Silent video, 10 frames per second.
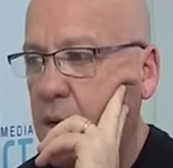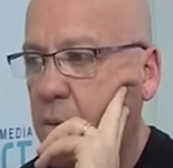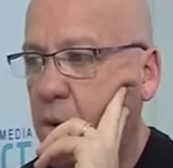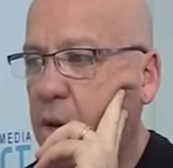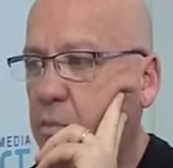
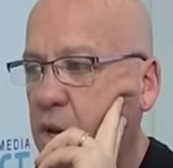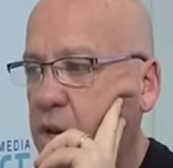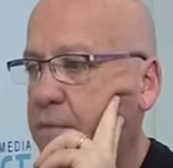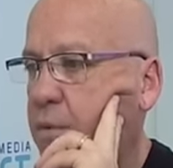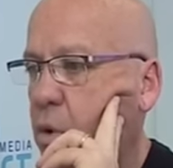And what I'm
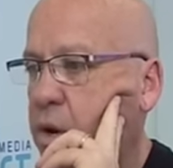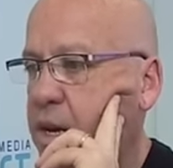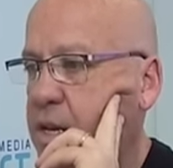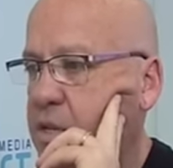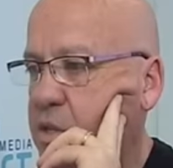looking for
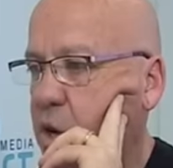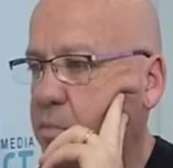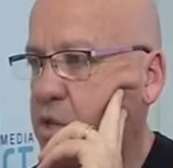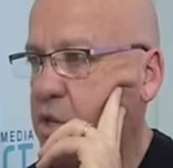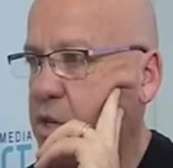is the
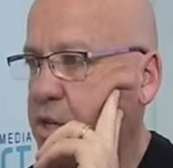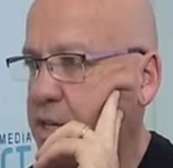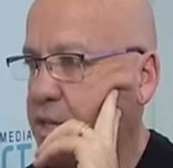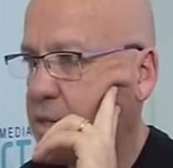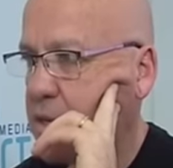
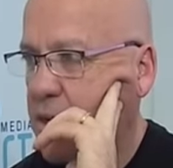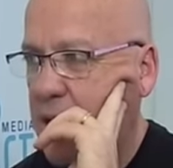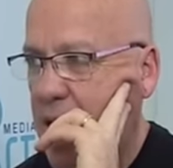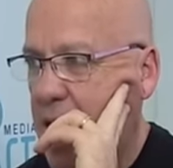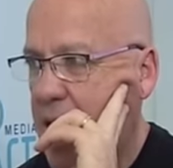opportunities
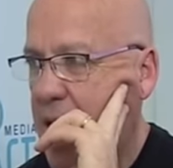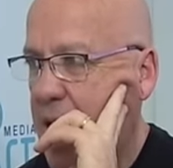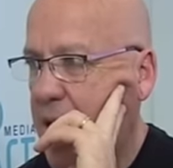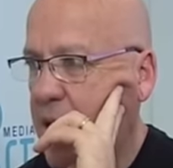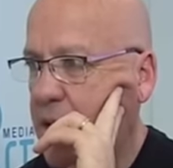
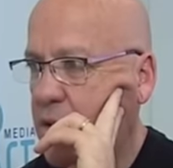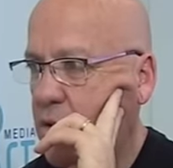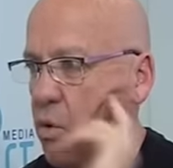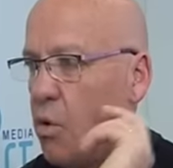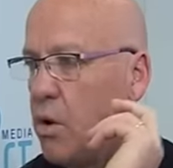and
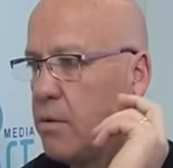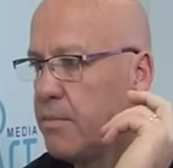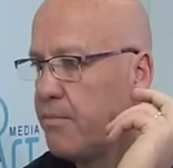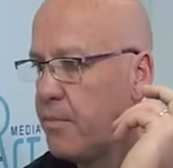or